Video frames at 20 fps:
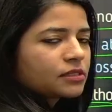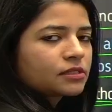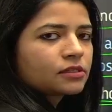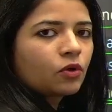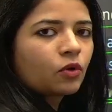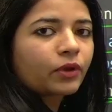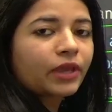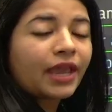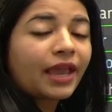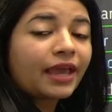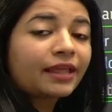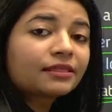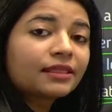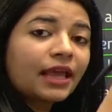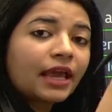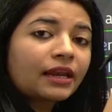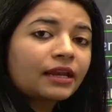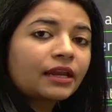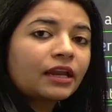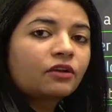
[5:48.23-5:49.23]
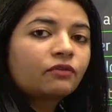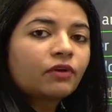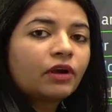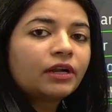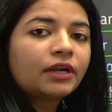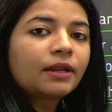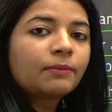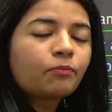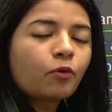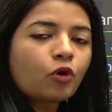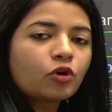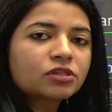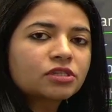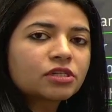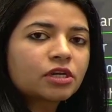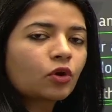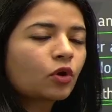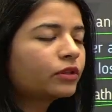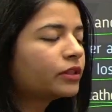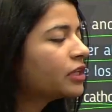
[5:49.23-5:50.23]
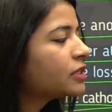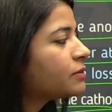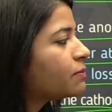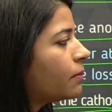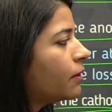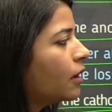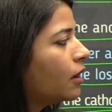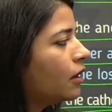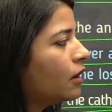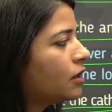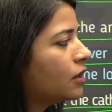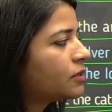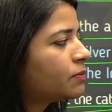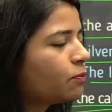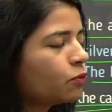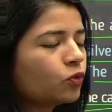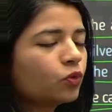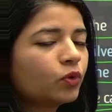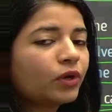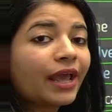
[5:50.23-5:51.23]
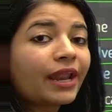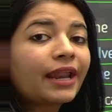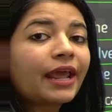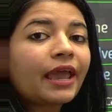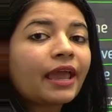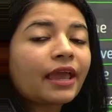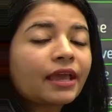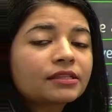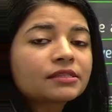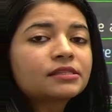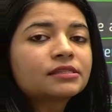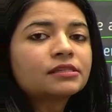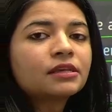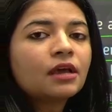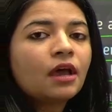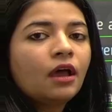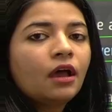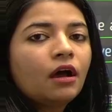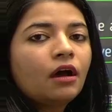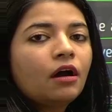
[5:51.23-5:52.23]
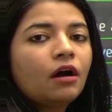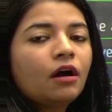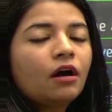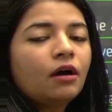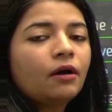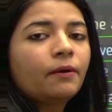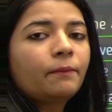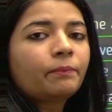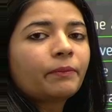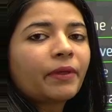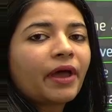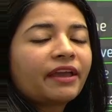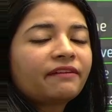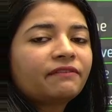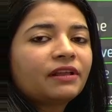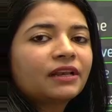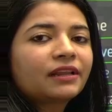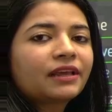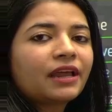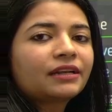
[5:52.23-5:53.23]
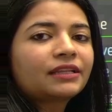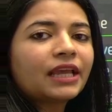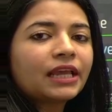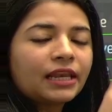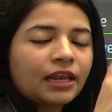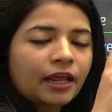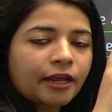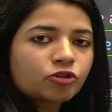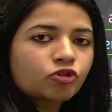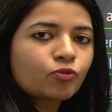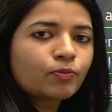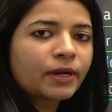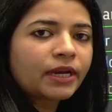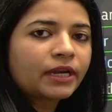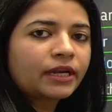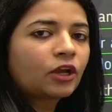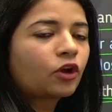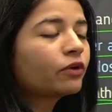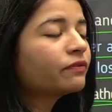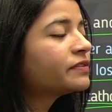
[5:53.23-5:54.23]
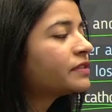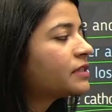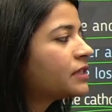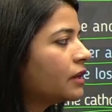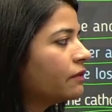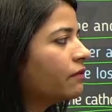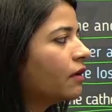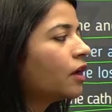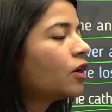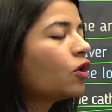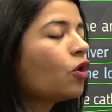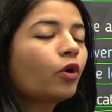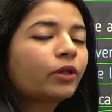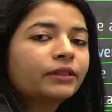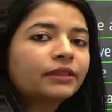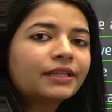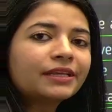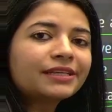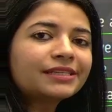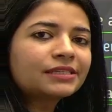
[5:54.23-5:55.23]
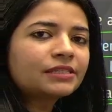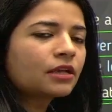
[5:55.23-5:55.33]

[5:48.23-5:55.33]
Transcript: Okay, and then it will deposit on this spoon, and hence I will get the electroplating of silver on this